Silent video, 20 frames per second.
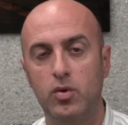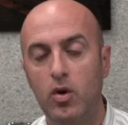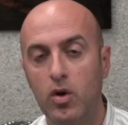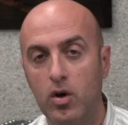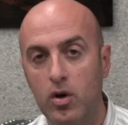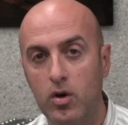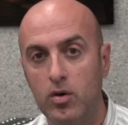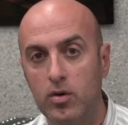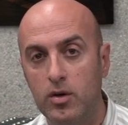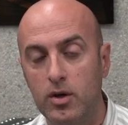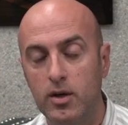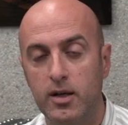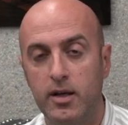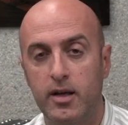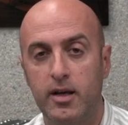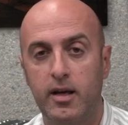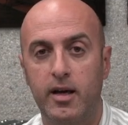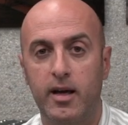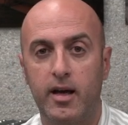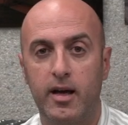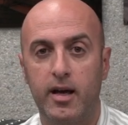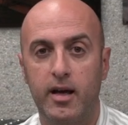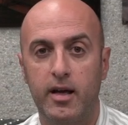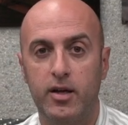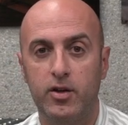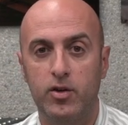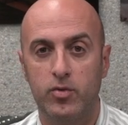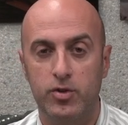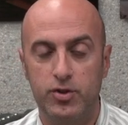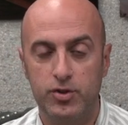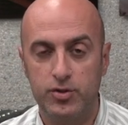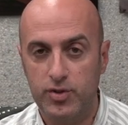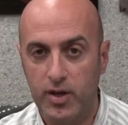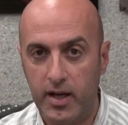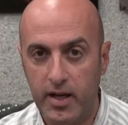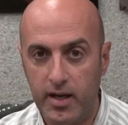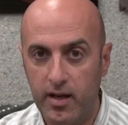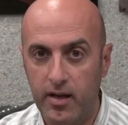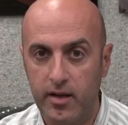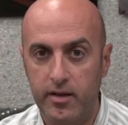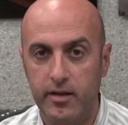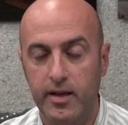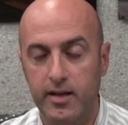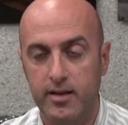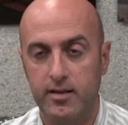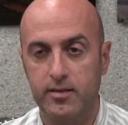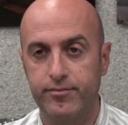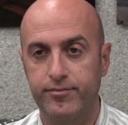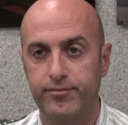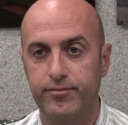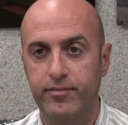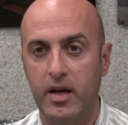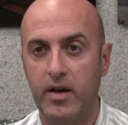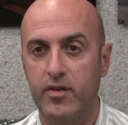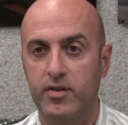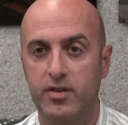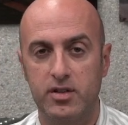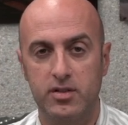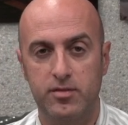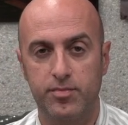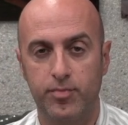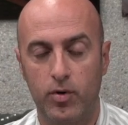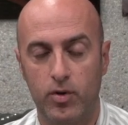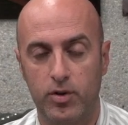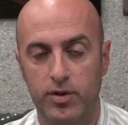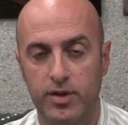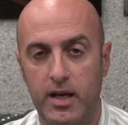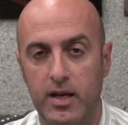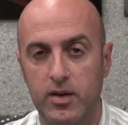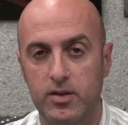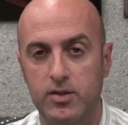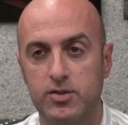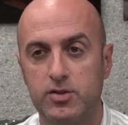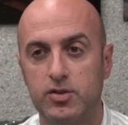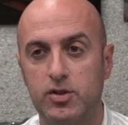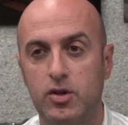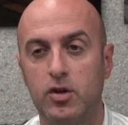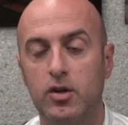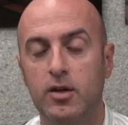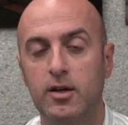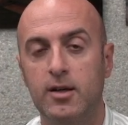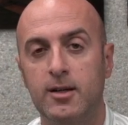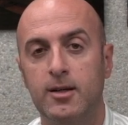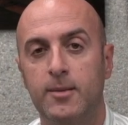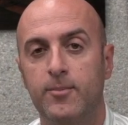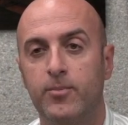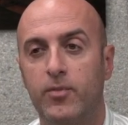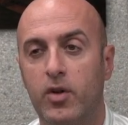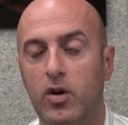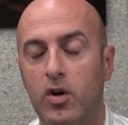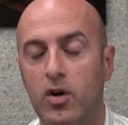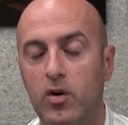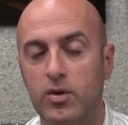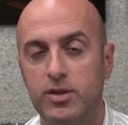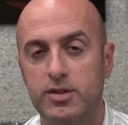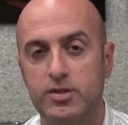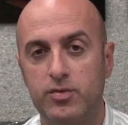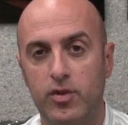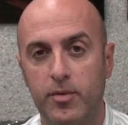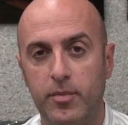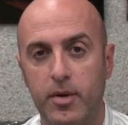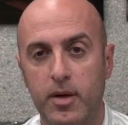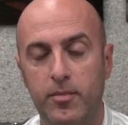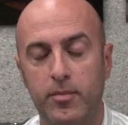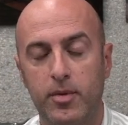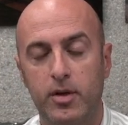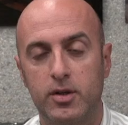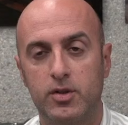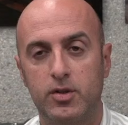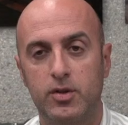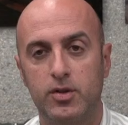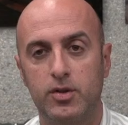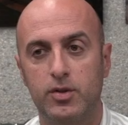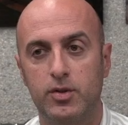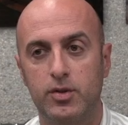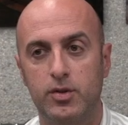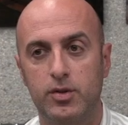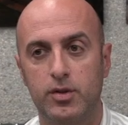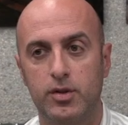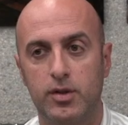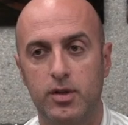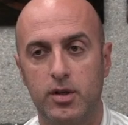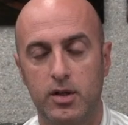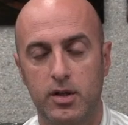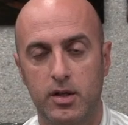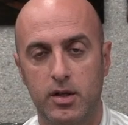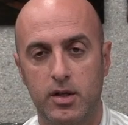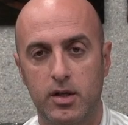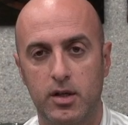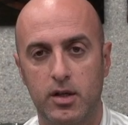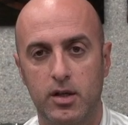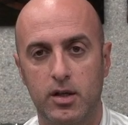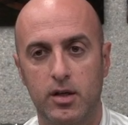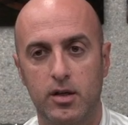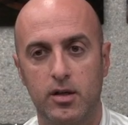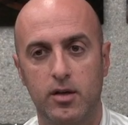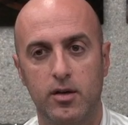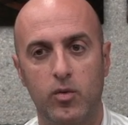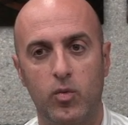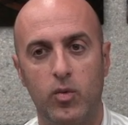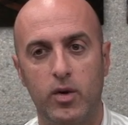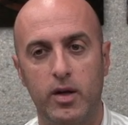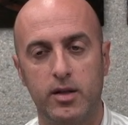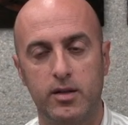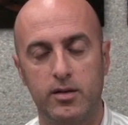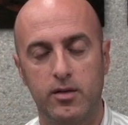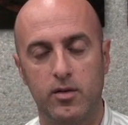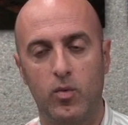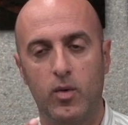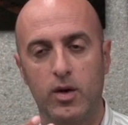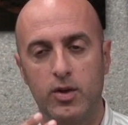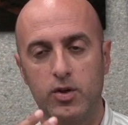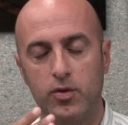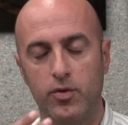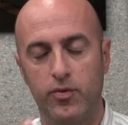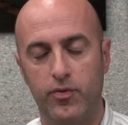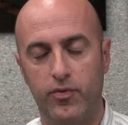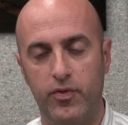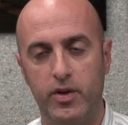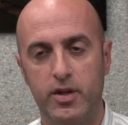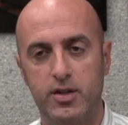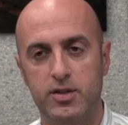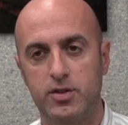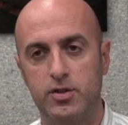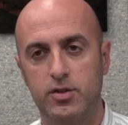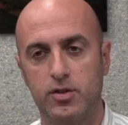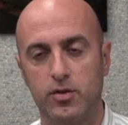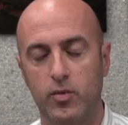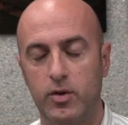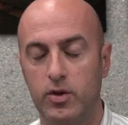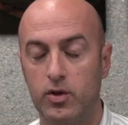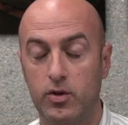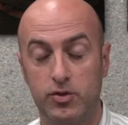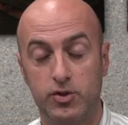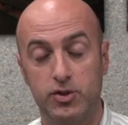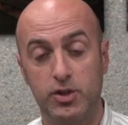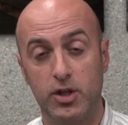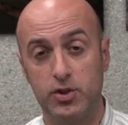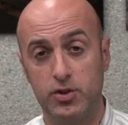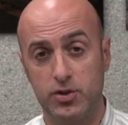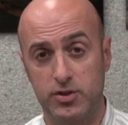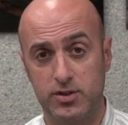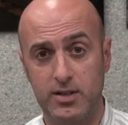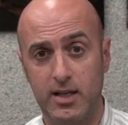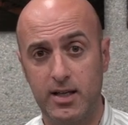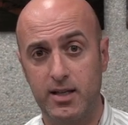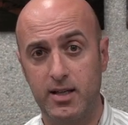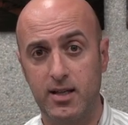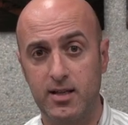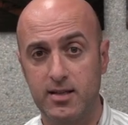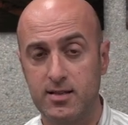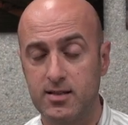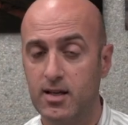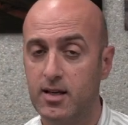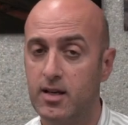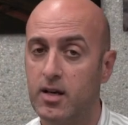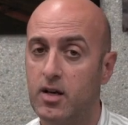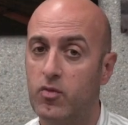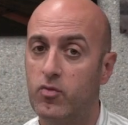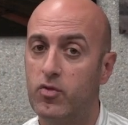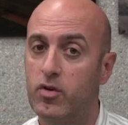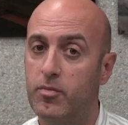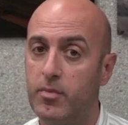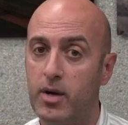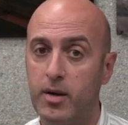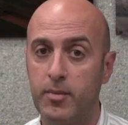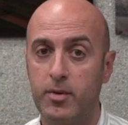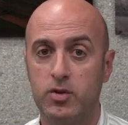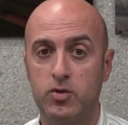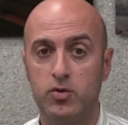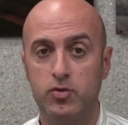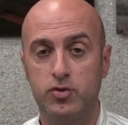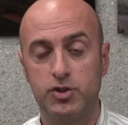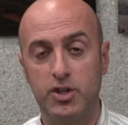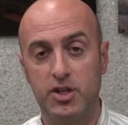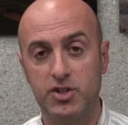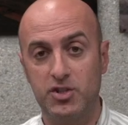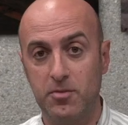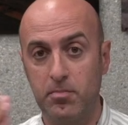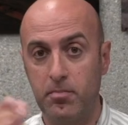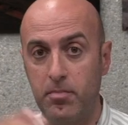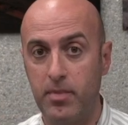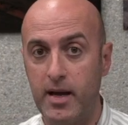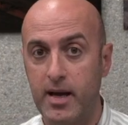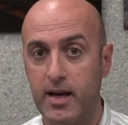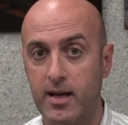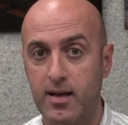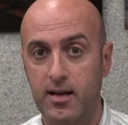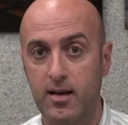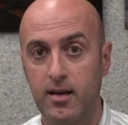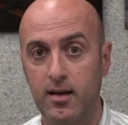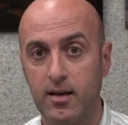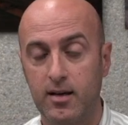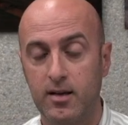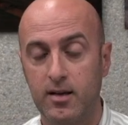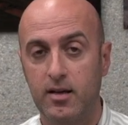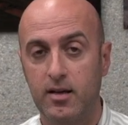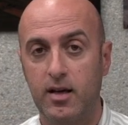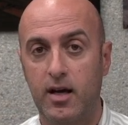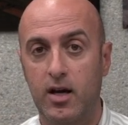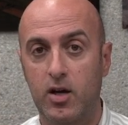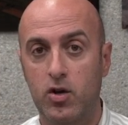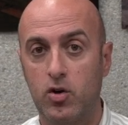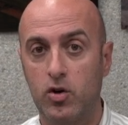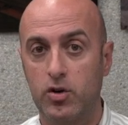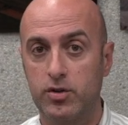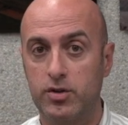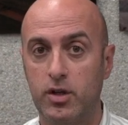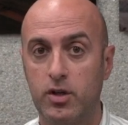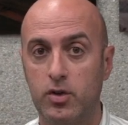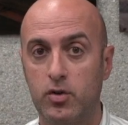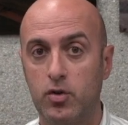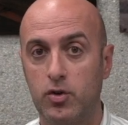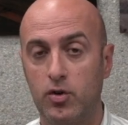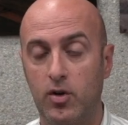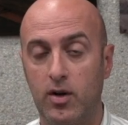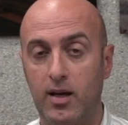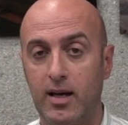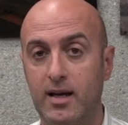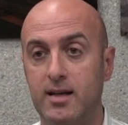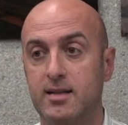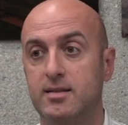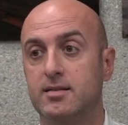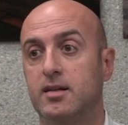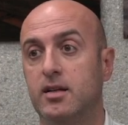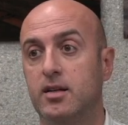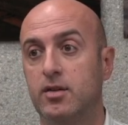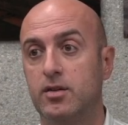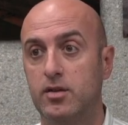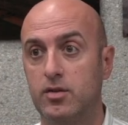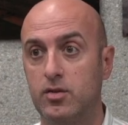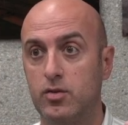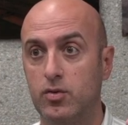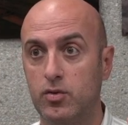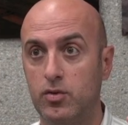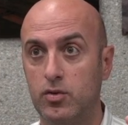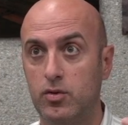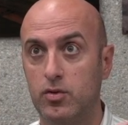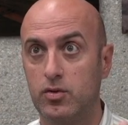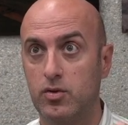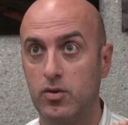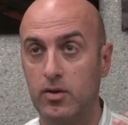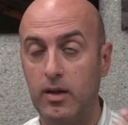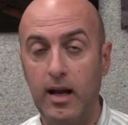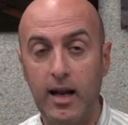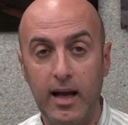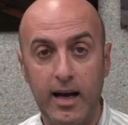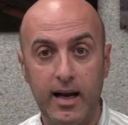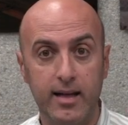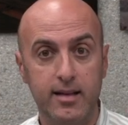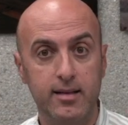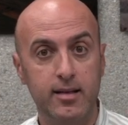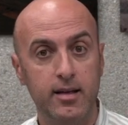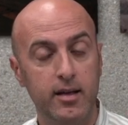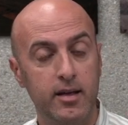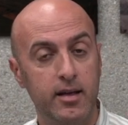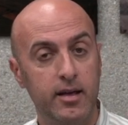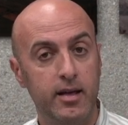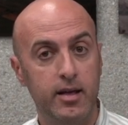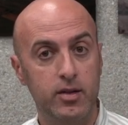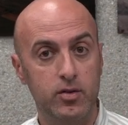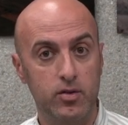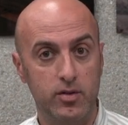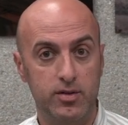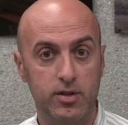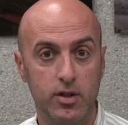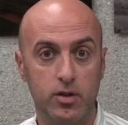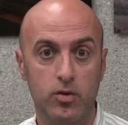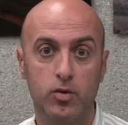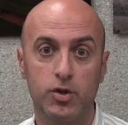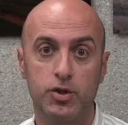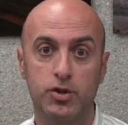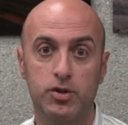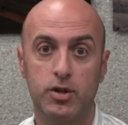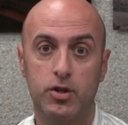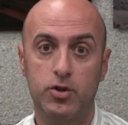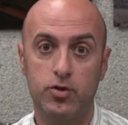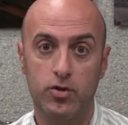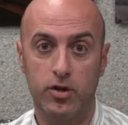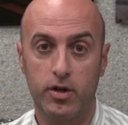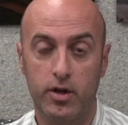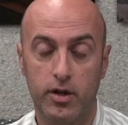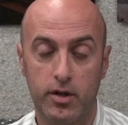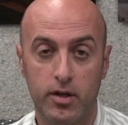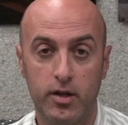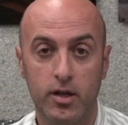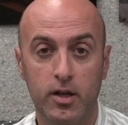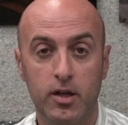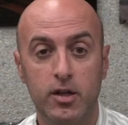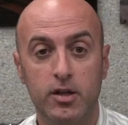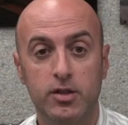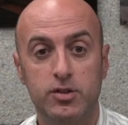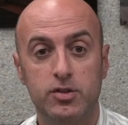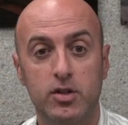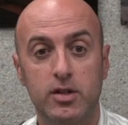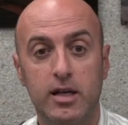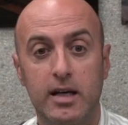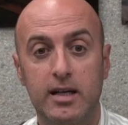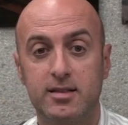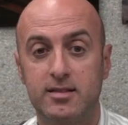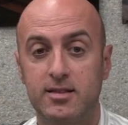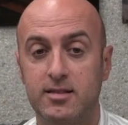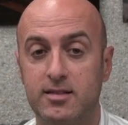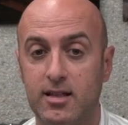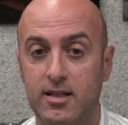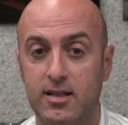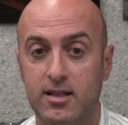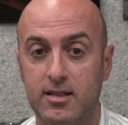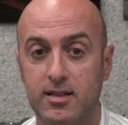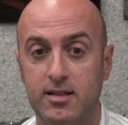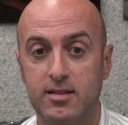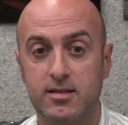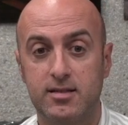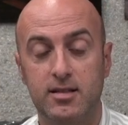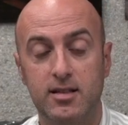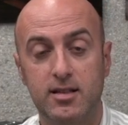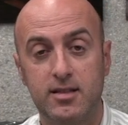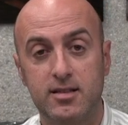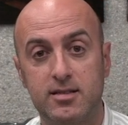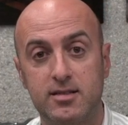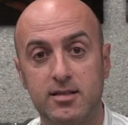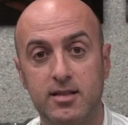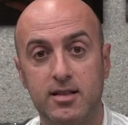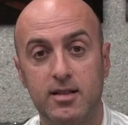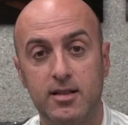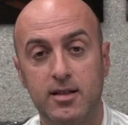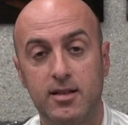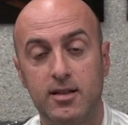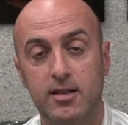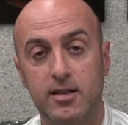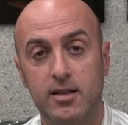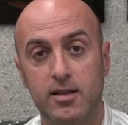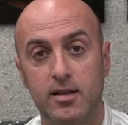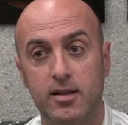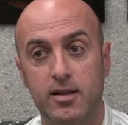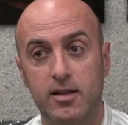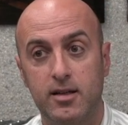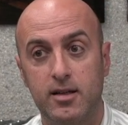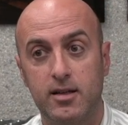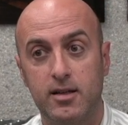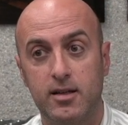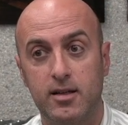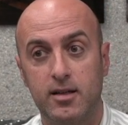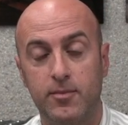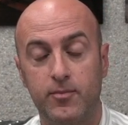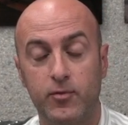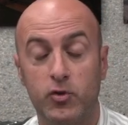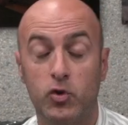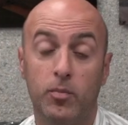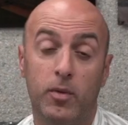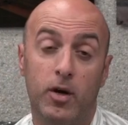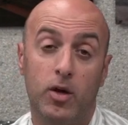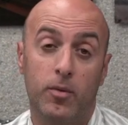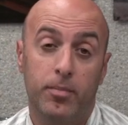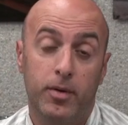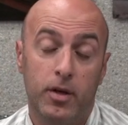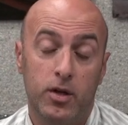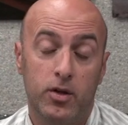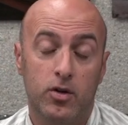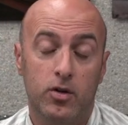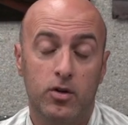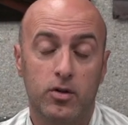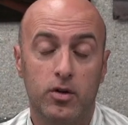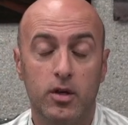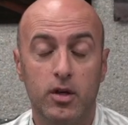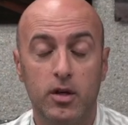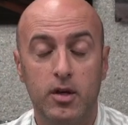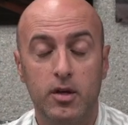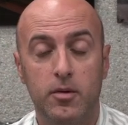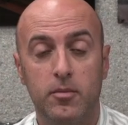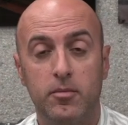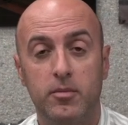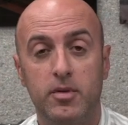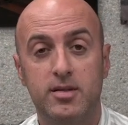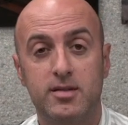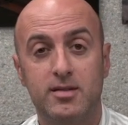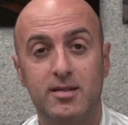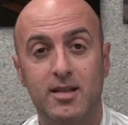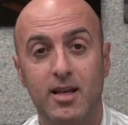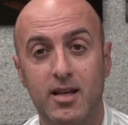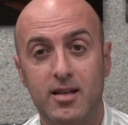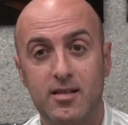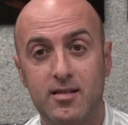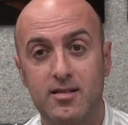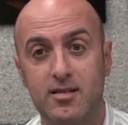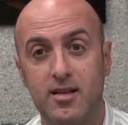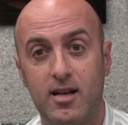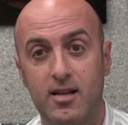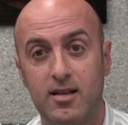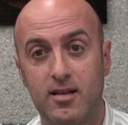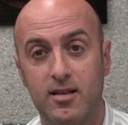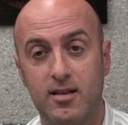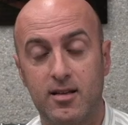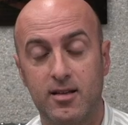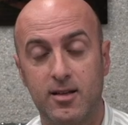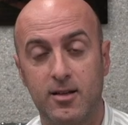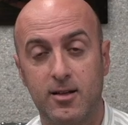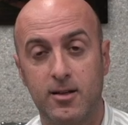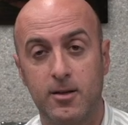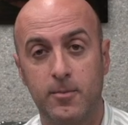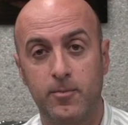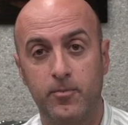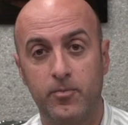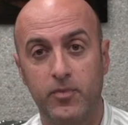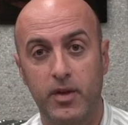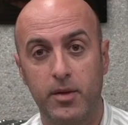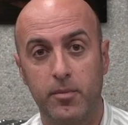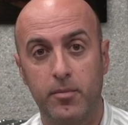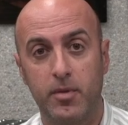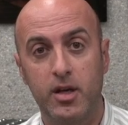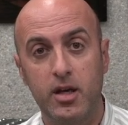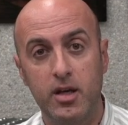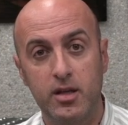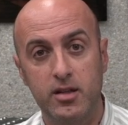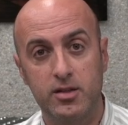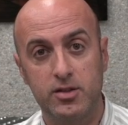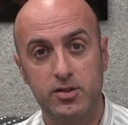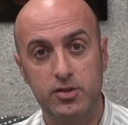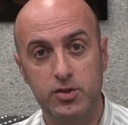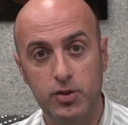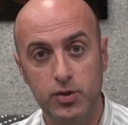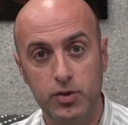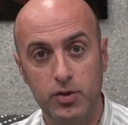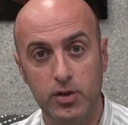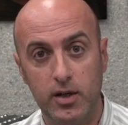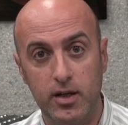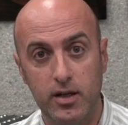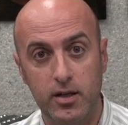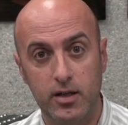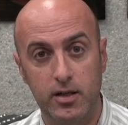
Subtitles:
low and you were dragging and everything's blurred out. So always remember to when you change your settings, remember to change it back according to your lens and to the light and to the situation that you're in. So guys, these are the 6 to my opinion mistakes that beginners do